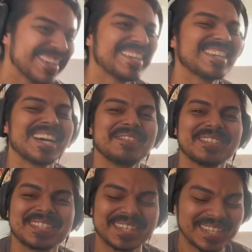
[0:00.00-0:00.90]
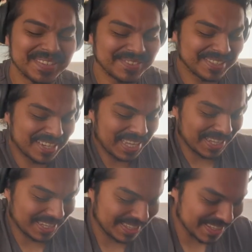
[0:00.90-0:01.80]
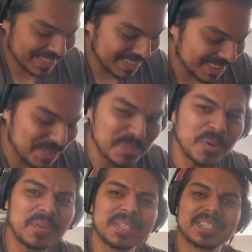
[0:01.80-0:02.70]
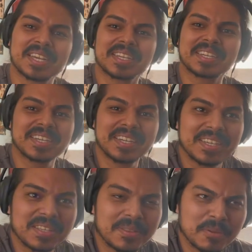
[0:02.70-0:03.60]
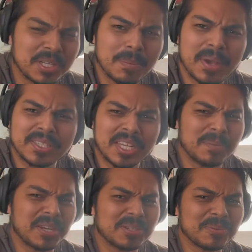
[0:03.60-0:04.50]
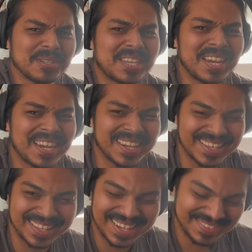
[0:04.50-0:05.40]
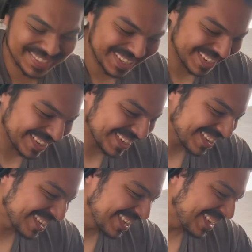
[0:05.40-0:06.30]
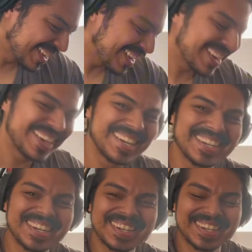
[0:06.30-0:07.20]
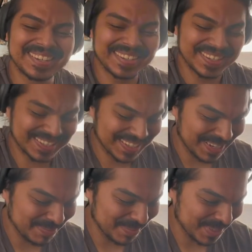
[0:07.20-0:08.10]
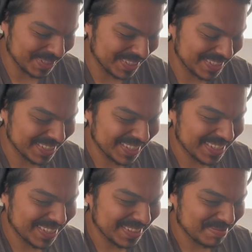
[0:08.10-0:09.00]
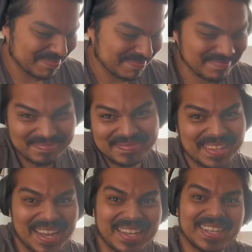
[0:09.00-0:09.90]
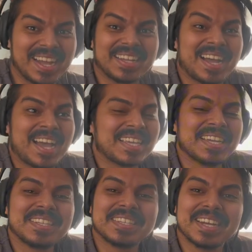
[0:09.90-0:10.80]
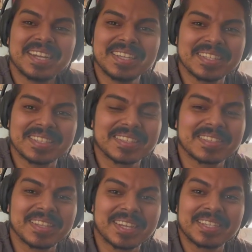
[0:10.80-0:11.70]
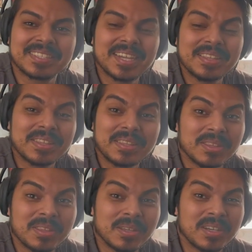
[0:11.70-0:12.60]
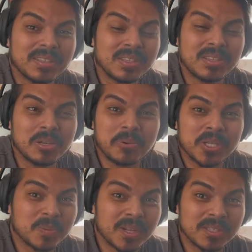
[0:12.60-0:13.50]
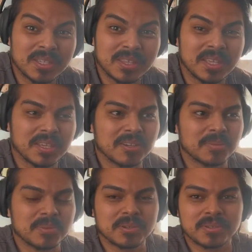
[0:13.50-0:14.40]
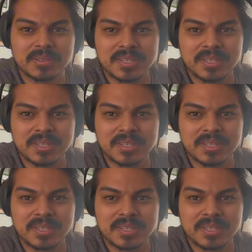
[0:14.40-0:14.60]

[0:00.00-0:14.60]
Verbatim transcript: I feel silly for saying like this movie is like one of the best animation ones I've seen in uh, in a long time, but I I can't deny it. Like I said, the the weak spots I think are more